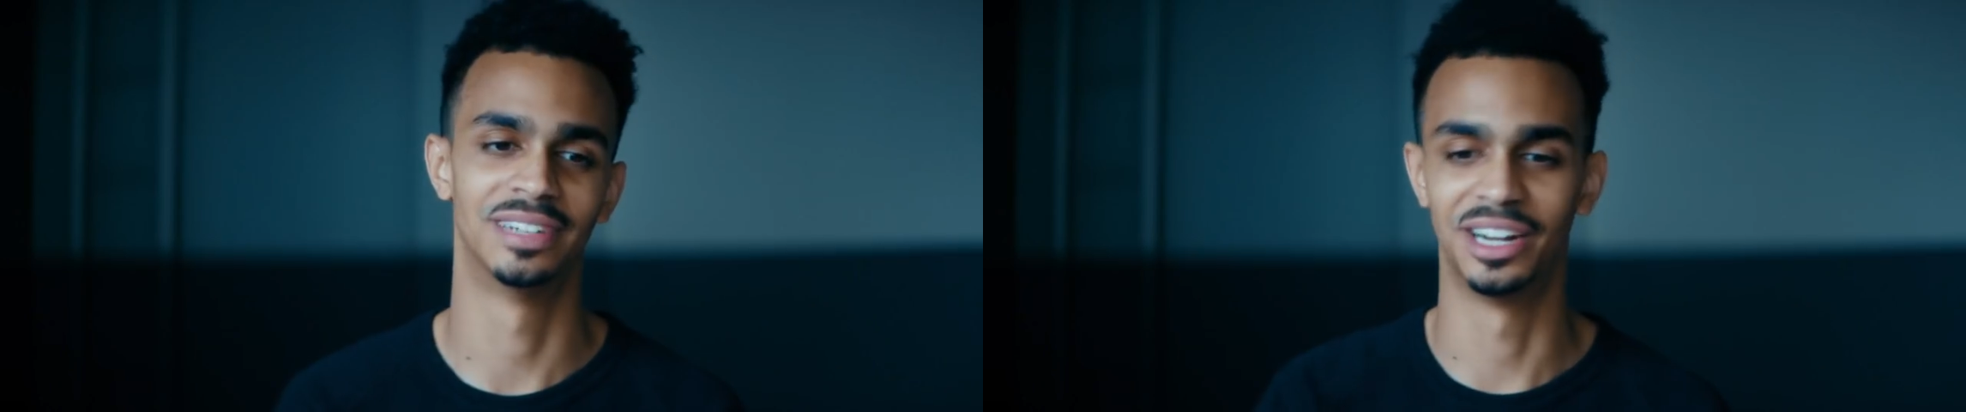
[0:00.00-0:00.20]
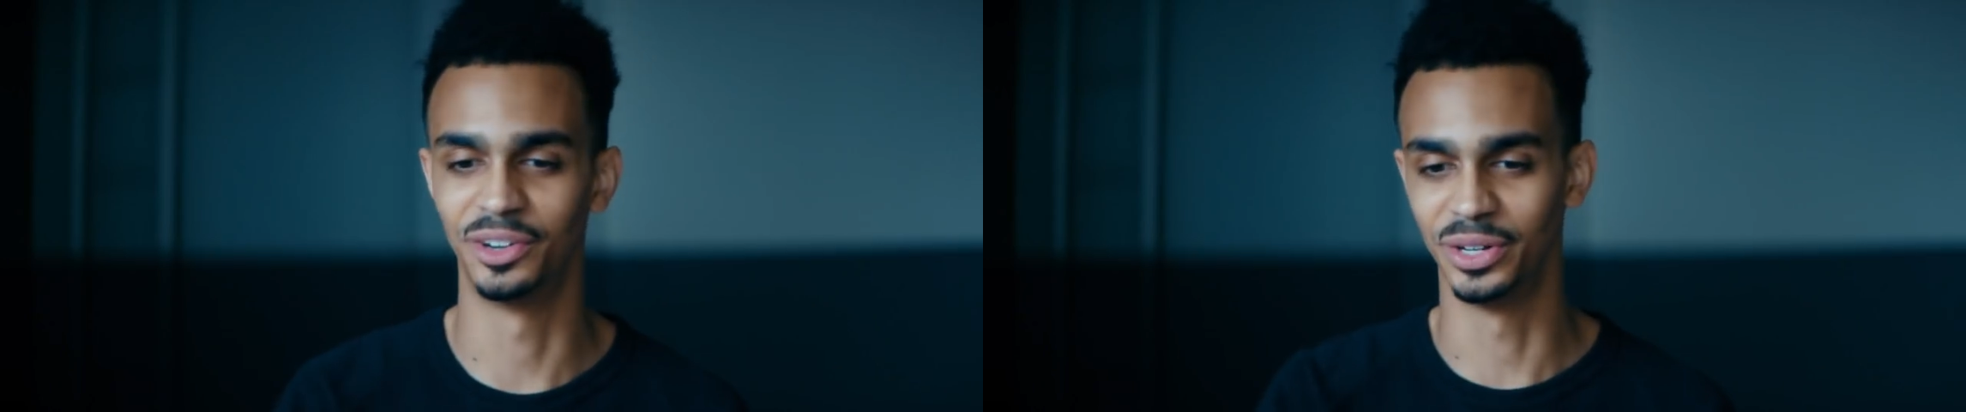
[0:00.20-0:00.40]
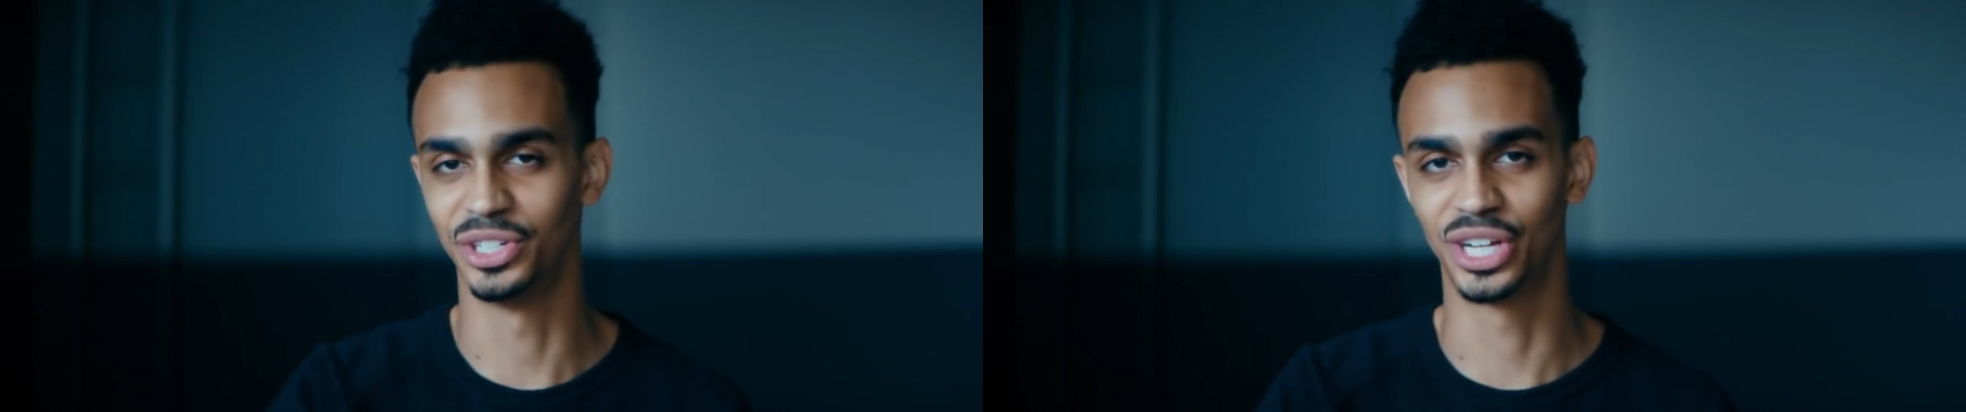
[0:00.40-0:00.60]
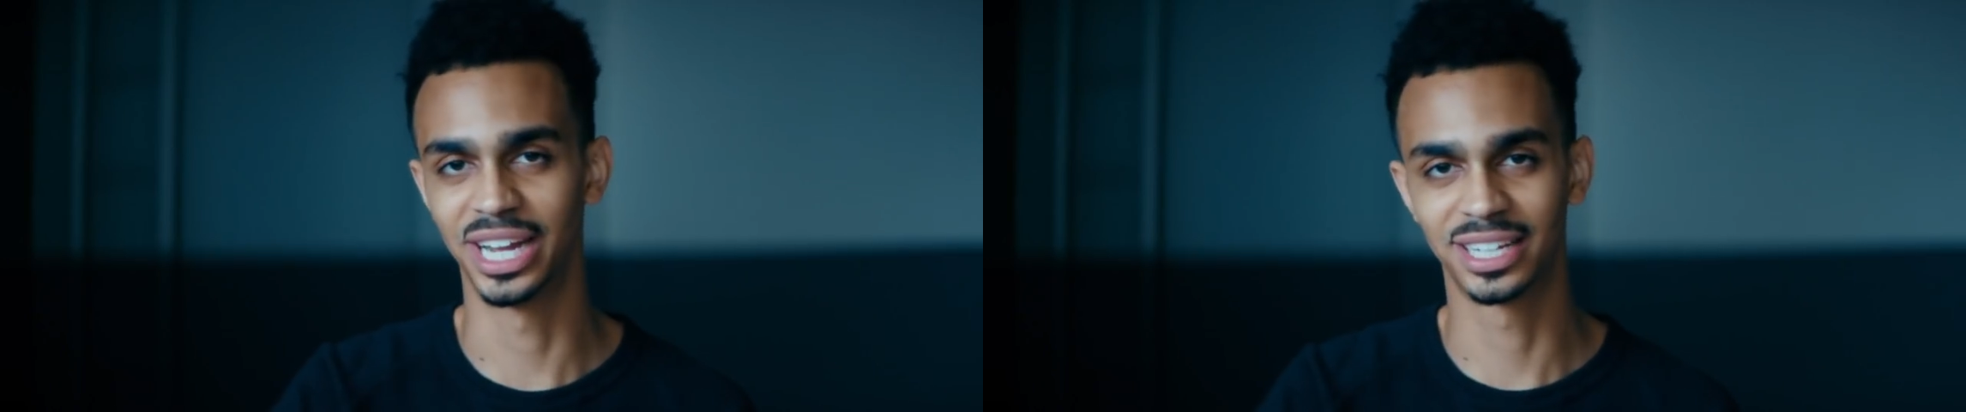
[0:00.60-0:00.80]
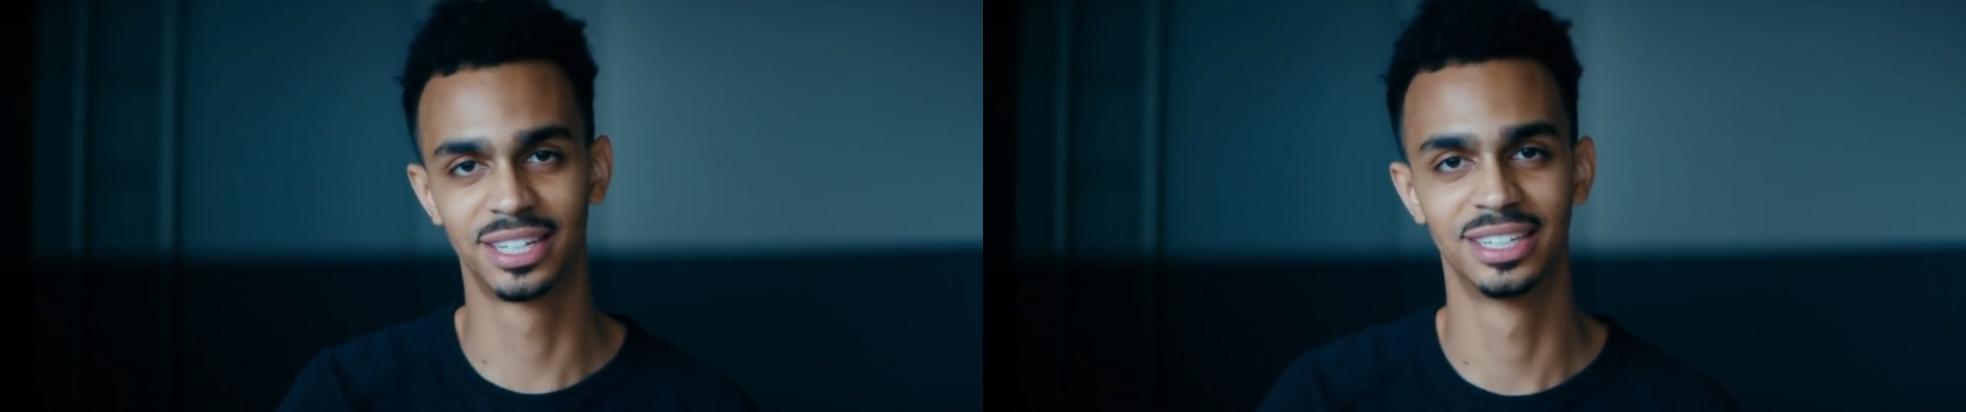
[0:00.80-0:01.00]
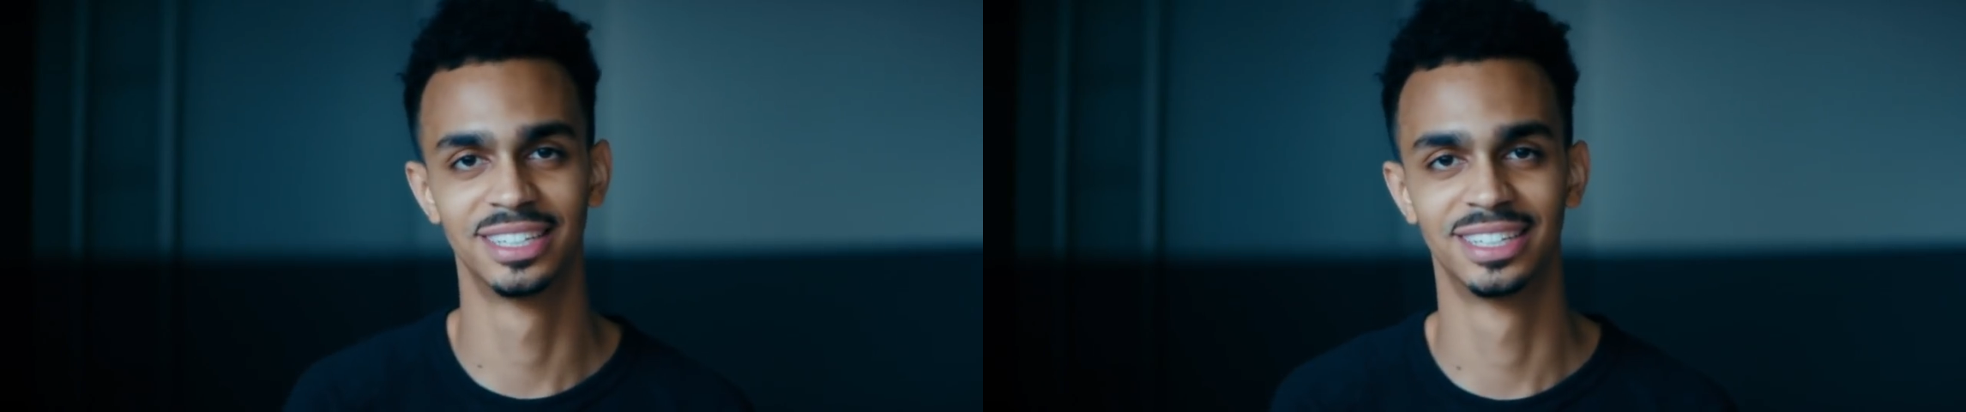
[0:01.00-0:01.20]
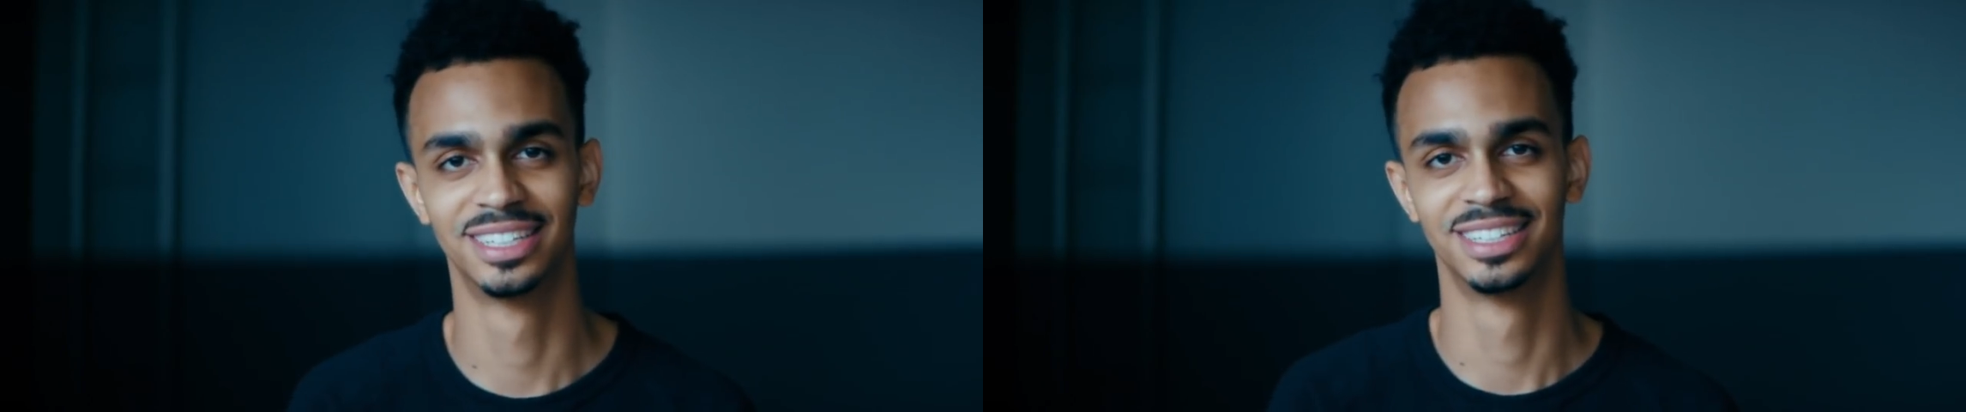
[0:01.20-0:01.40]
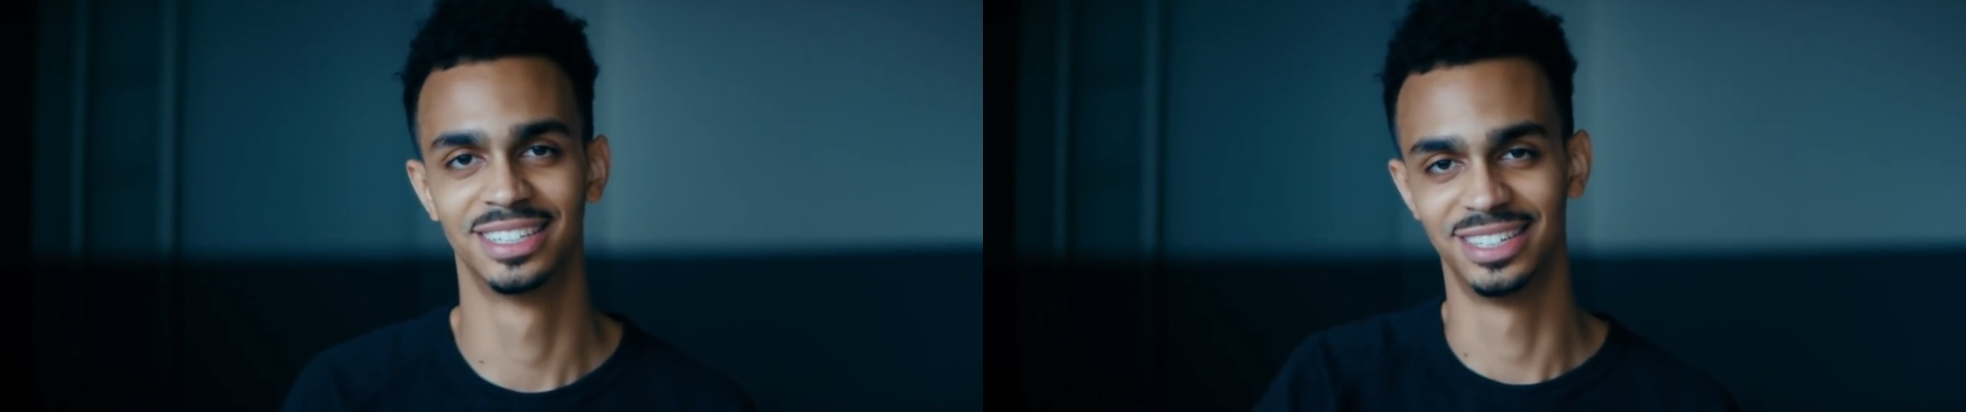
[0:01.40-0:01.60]
I wrote a check
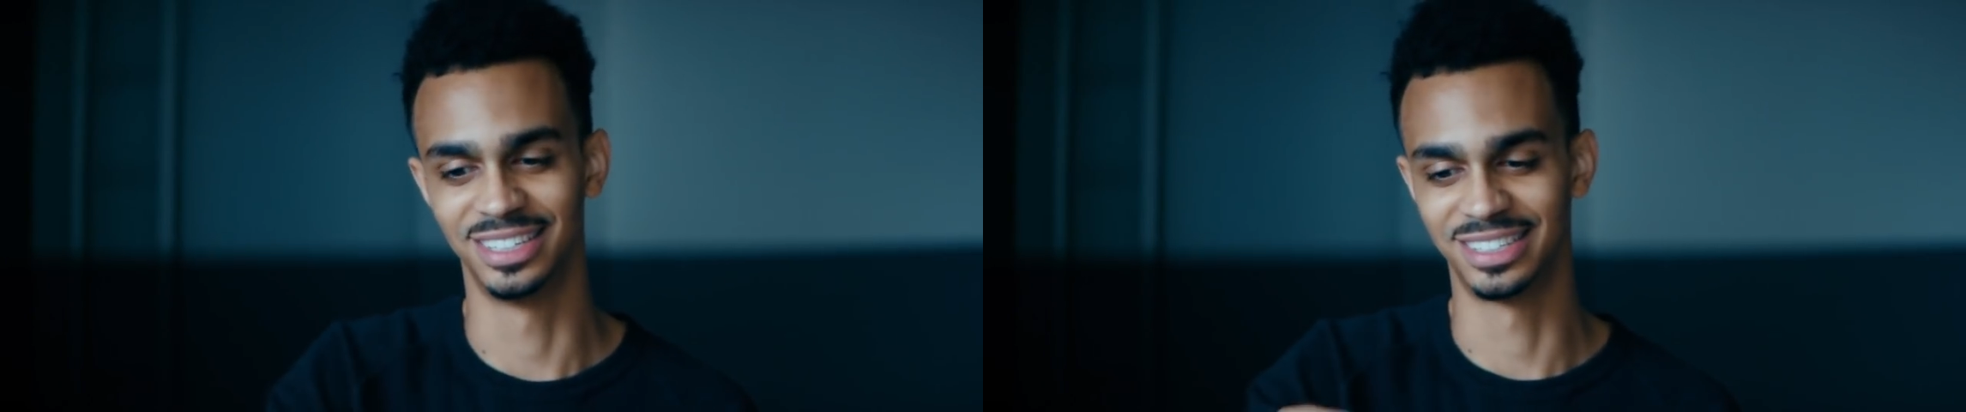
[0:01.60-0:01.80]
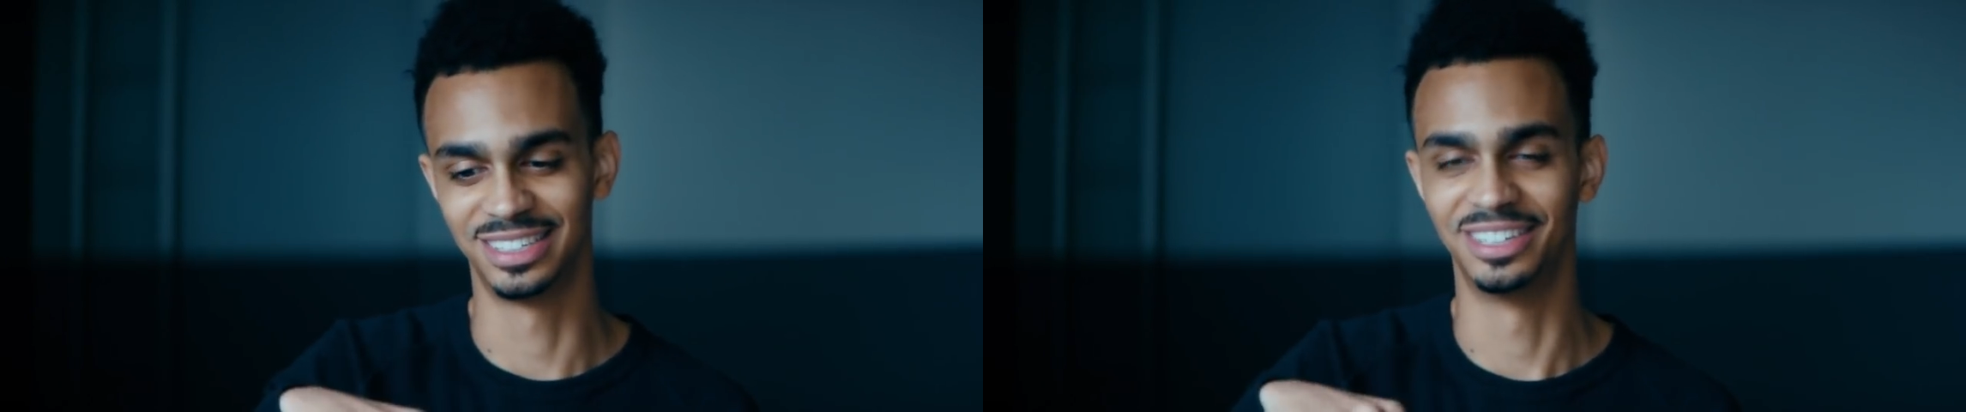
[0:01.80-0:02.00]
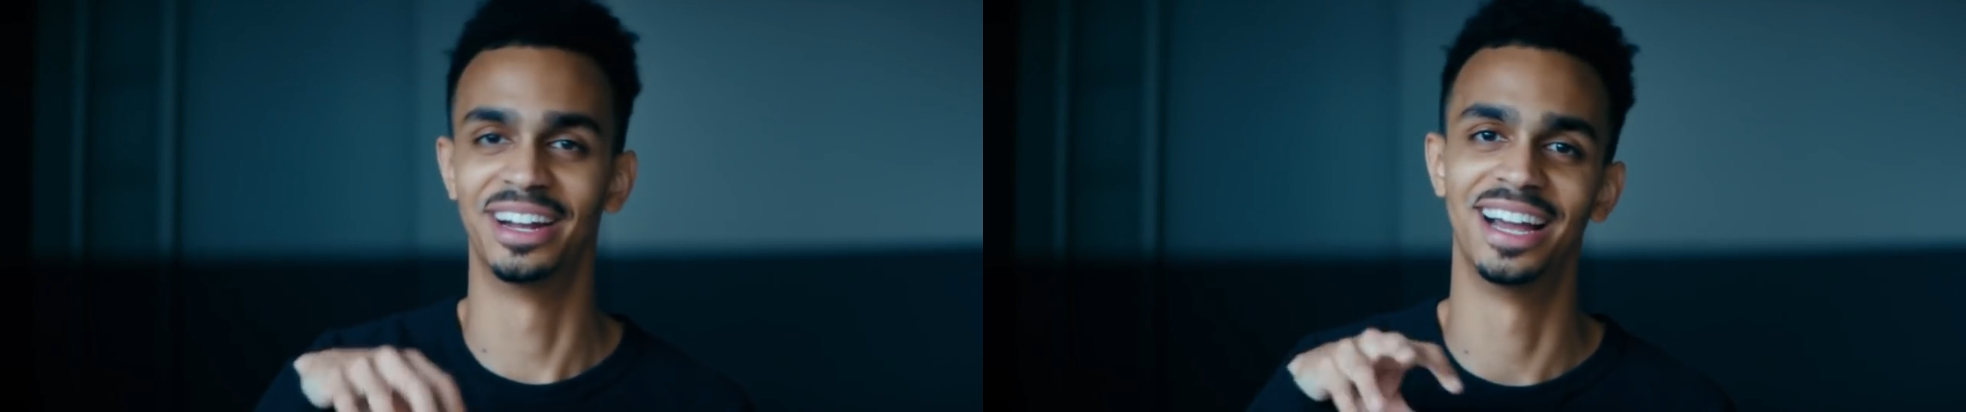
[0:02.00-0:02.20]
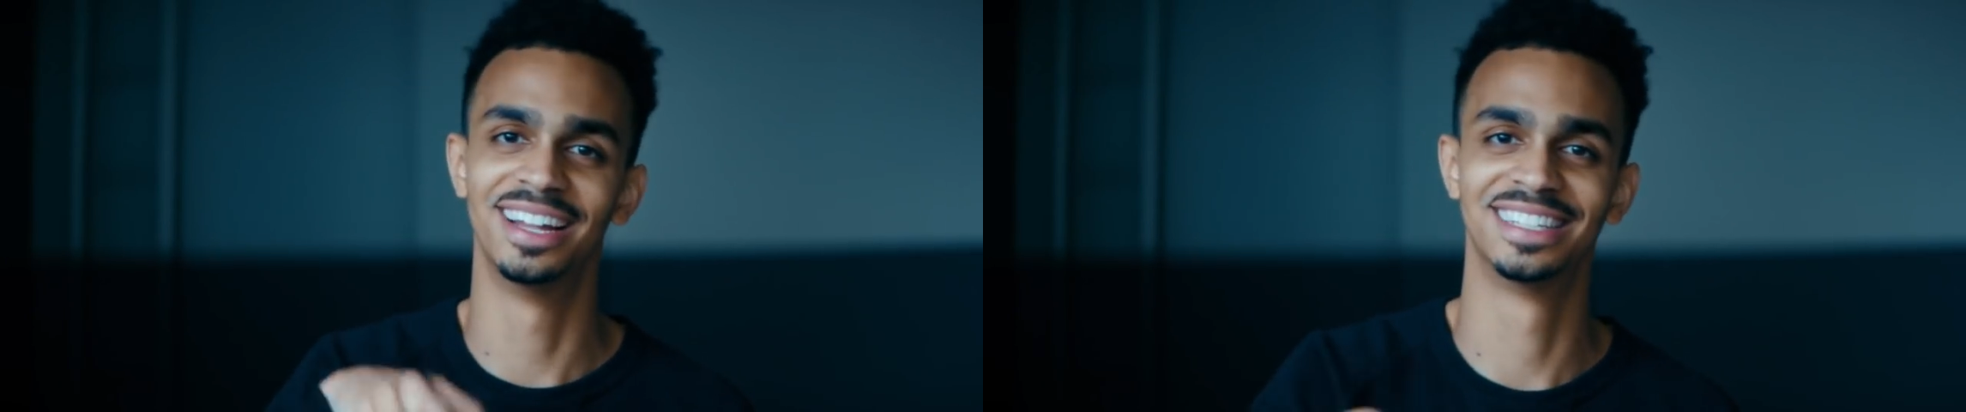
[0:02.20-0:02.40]
and turned around.